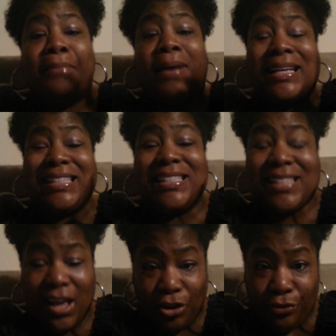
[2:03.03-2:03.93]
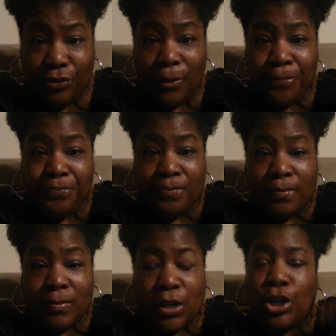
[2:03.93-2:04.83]
in myself,
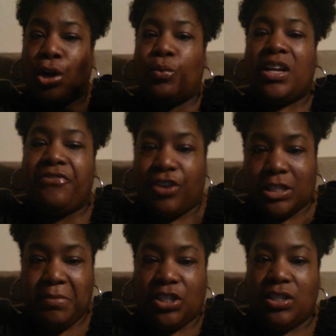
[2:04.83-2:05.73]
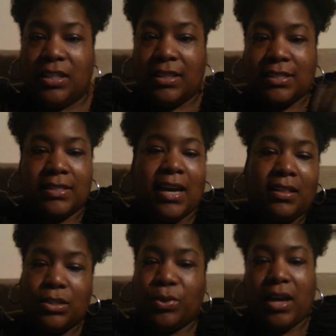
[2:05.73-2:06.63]
when he first mentioned that this is how
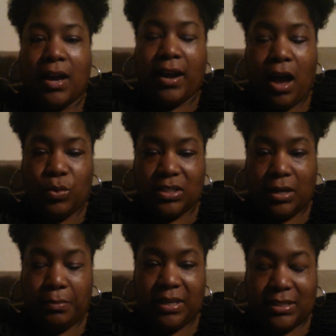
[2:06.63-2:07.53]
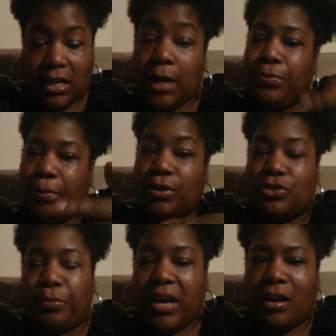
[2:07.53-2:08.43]
this account was going to be set up, the
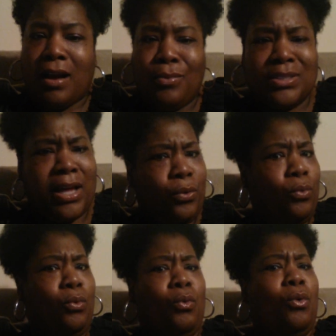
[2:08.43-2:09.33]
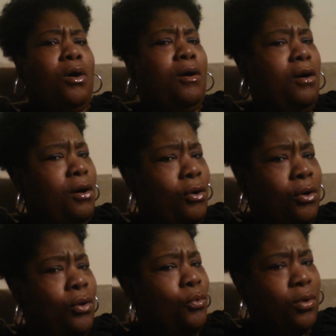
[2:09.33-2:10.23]
personal banker, I was like,
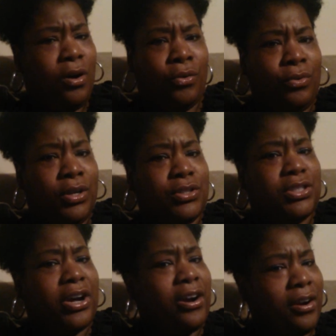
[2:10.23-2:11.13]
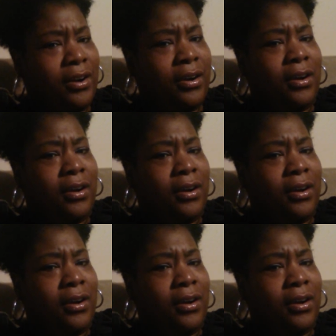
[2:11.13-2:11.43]
whoa, sir,